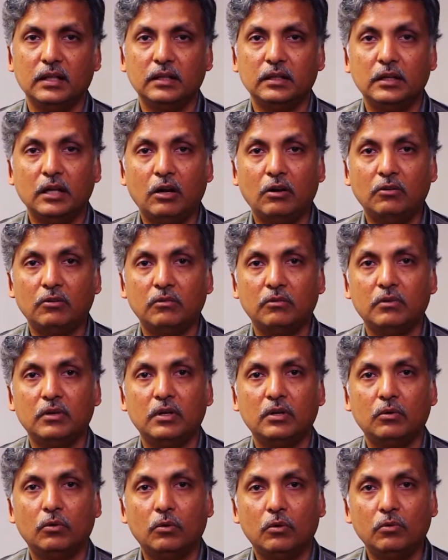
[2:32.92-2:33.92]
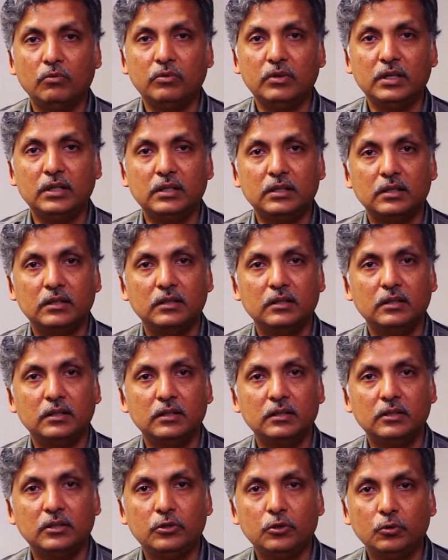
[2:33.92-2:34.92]
Now, over
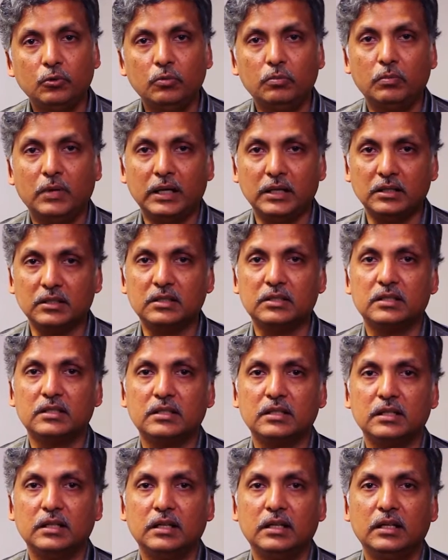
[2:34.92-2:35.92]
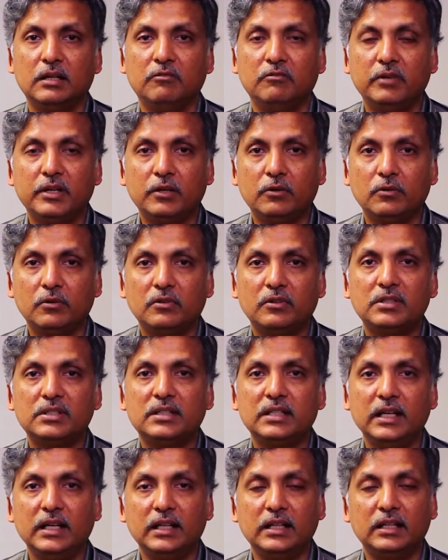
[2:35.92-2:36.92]
two months, we could
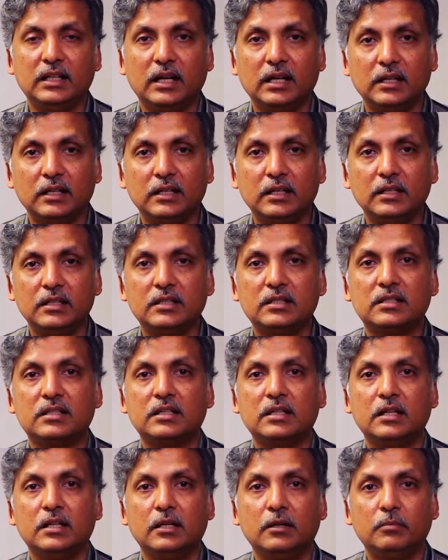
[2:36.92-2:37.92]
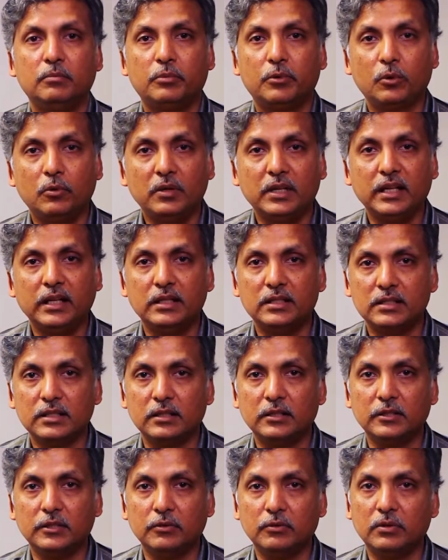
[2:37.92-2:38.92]
see that his proteins in
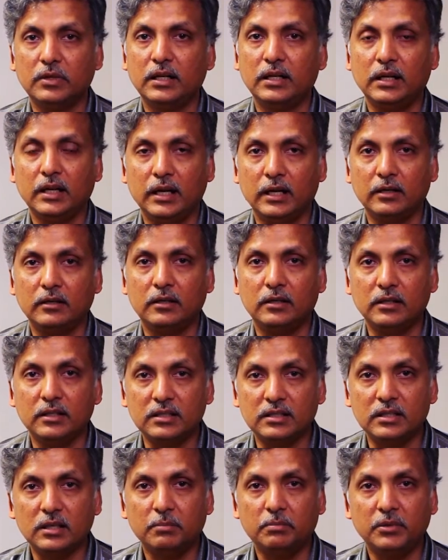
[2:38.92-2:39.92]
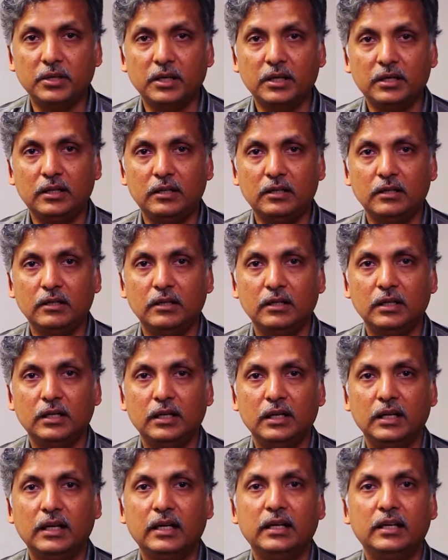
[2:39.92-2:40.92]
the urine had disappeared.
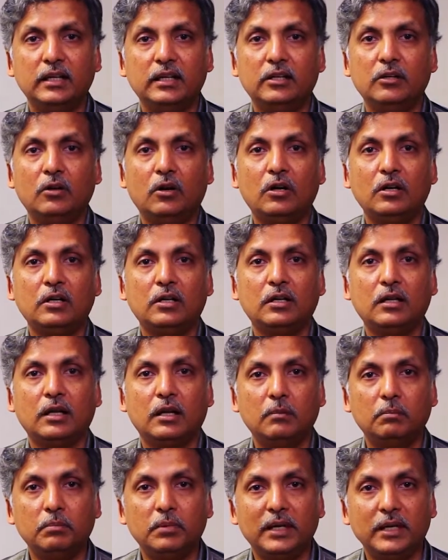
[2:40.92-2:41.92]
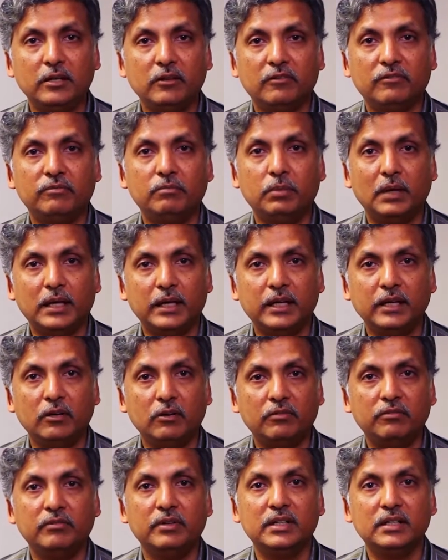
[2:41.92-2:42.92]
He did not complain of blurring
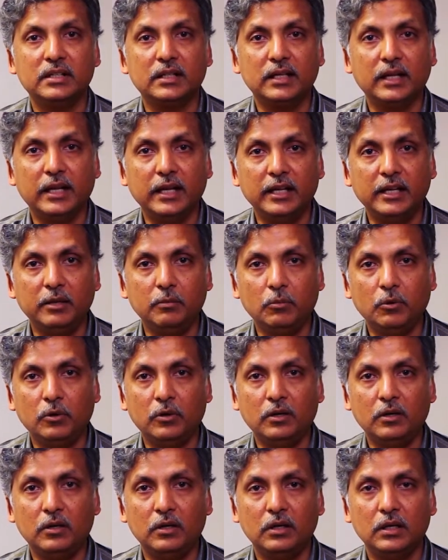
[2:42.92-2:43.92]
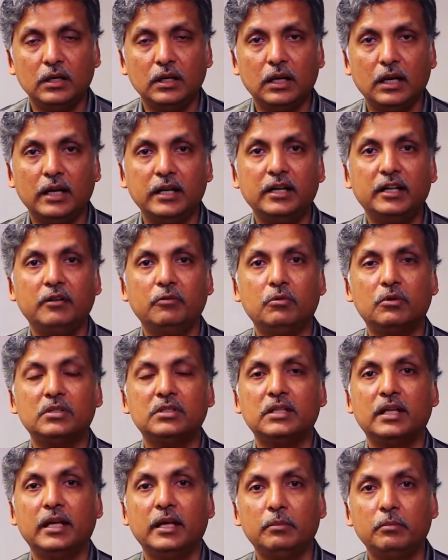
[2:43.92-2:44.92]
of vision anymore and he was
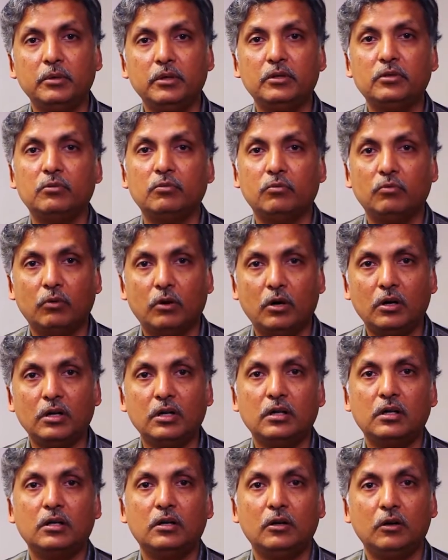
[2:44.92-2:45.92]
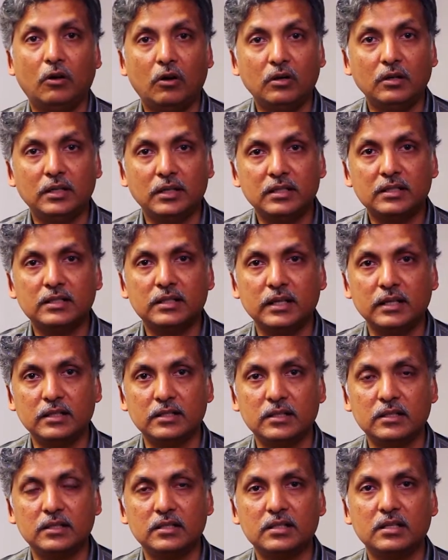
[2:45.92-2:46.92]
able to walk long
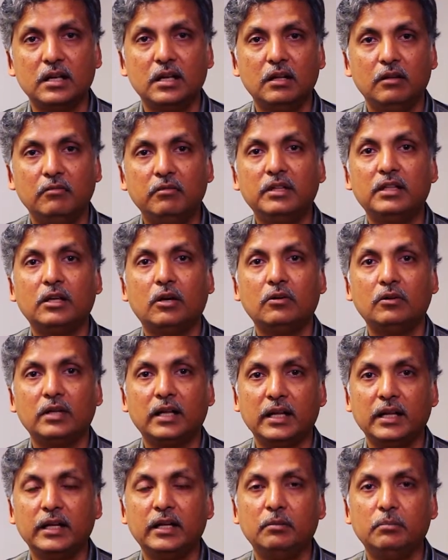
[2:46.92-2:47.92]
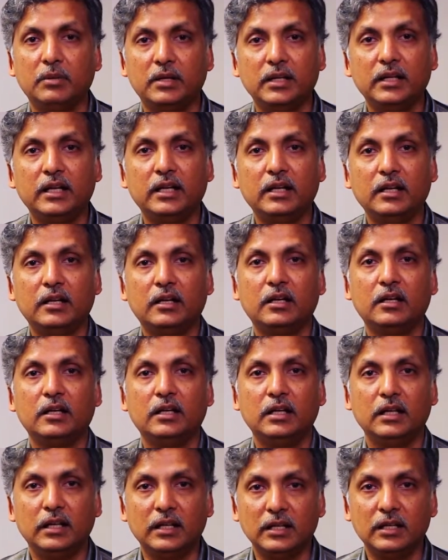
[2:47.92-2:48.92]
distances without any burning
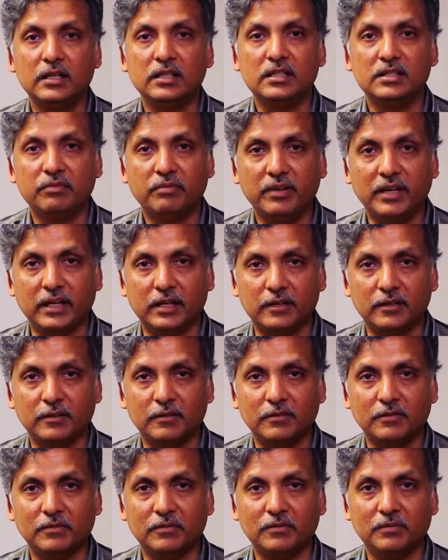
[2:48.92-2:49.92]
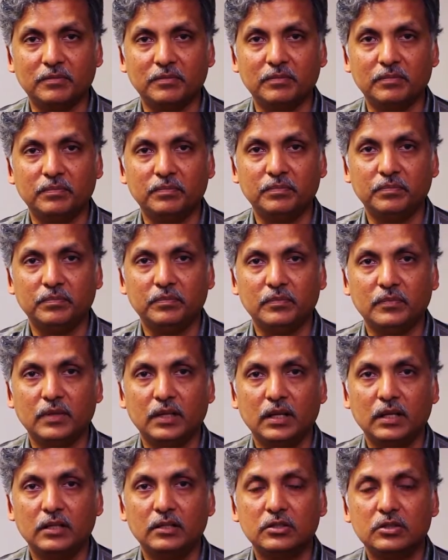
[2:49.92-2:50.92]
in his feet.
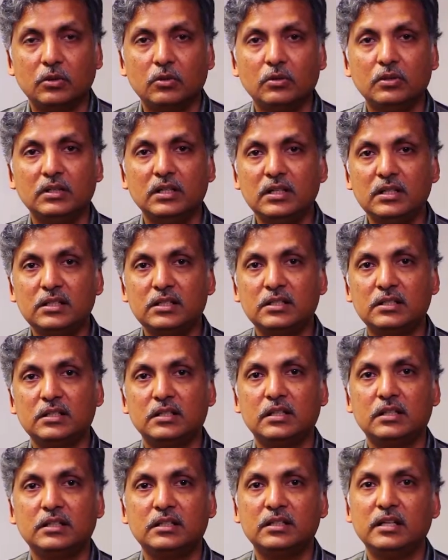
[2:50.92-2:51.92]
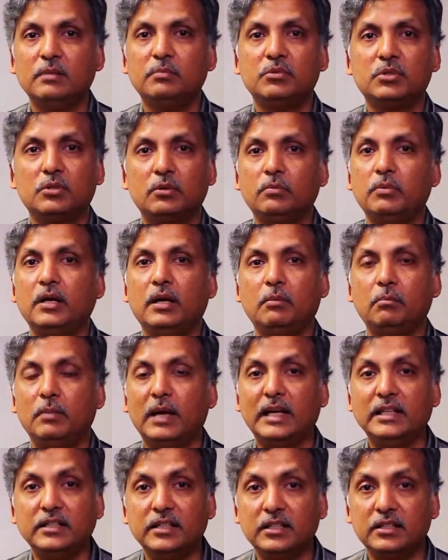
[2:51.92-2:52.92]
So this seems to be a
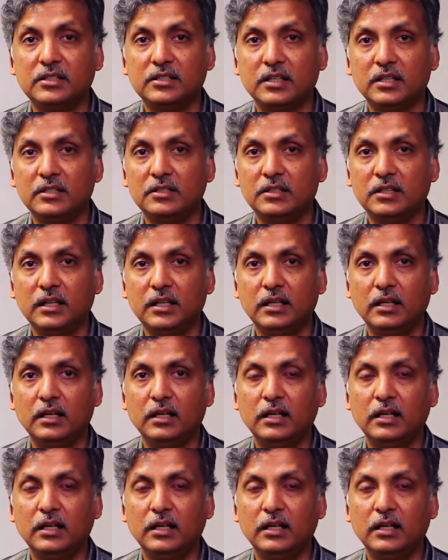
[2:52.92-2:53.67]
magic surgery.